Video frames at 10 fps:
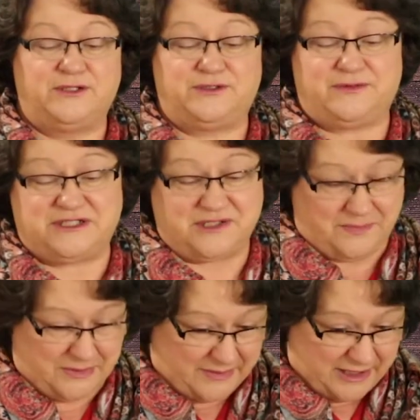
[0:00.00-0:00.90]
Tricia
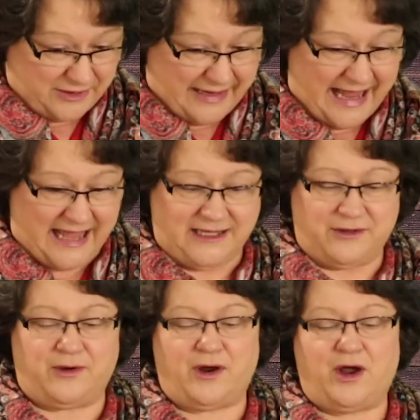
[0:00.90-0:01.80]
buried her head in
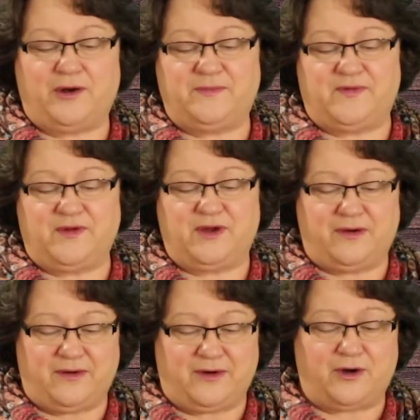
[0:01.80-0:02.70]
her arms and
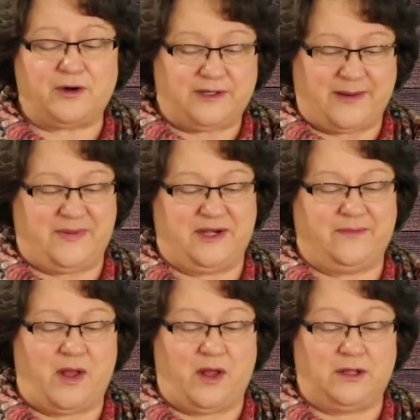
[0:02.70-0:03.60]
curled up in a
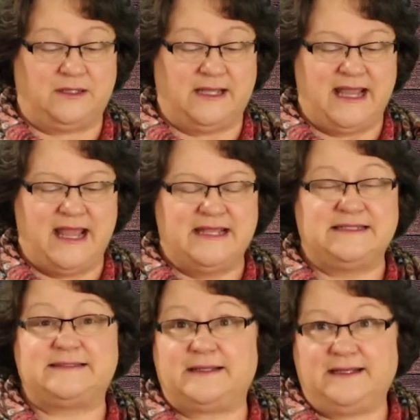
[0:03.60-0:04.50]
ball.
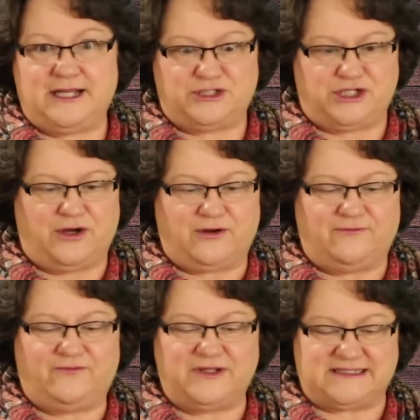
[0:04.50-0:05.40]
Suddenly she
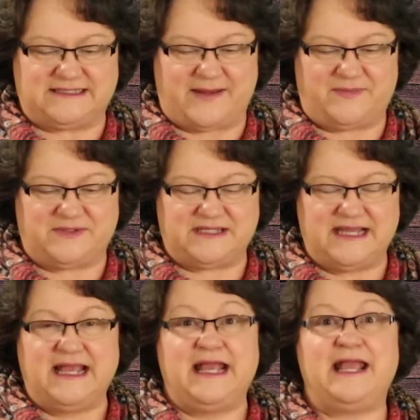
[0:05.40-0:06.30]
heard footsteps.
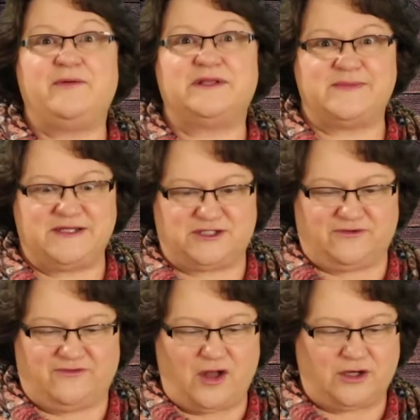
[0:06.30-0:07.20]
It was
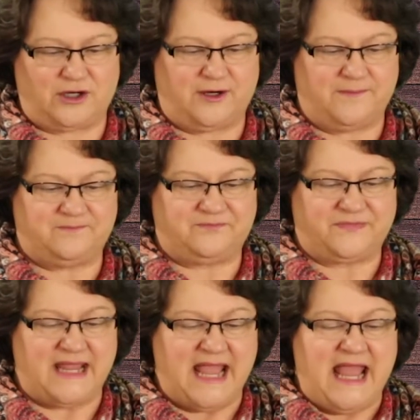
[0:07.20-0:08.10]
Mr. Falker.
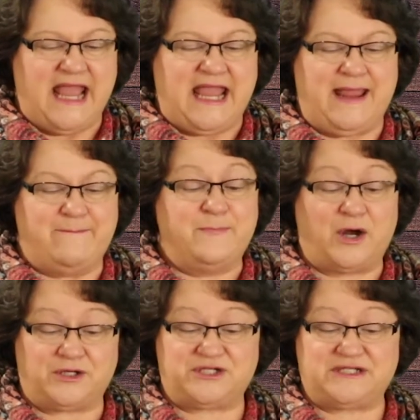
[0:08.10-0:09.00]
He
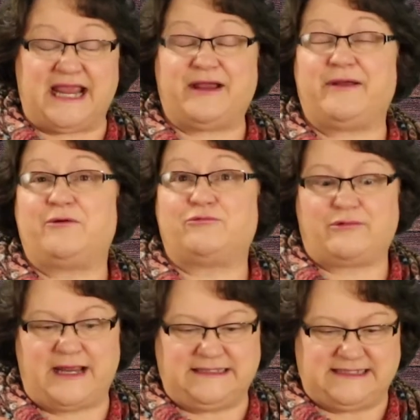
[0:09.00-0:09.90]
marched Eric
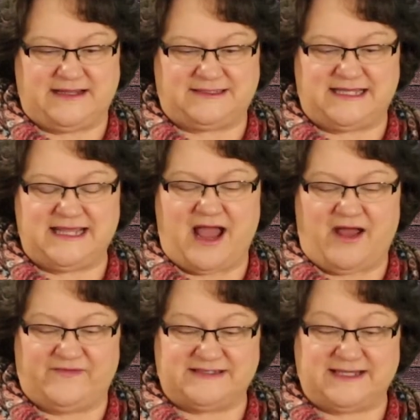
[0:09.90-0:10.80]
right down to the
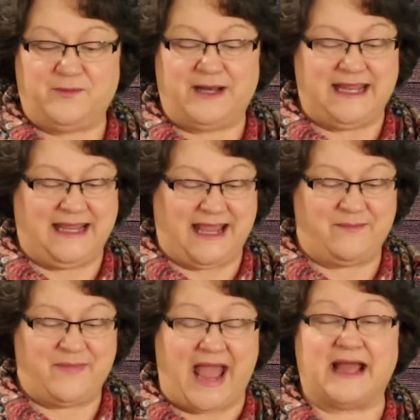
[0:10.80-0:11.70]
office, and when he
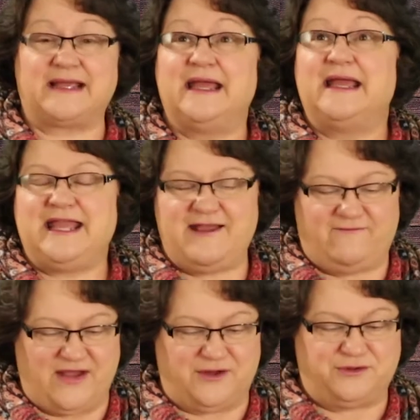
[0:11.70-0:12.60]
came back, he
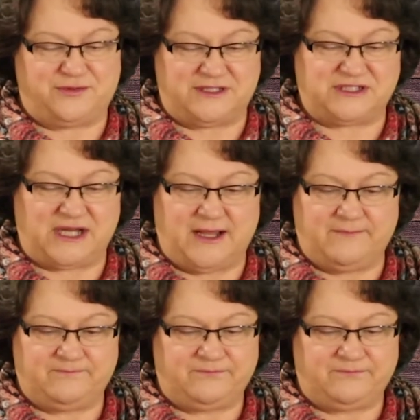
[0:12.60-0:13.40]
found Tricia.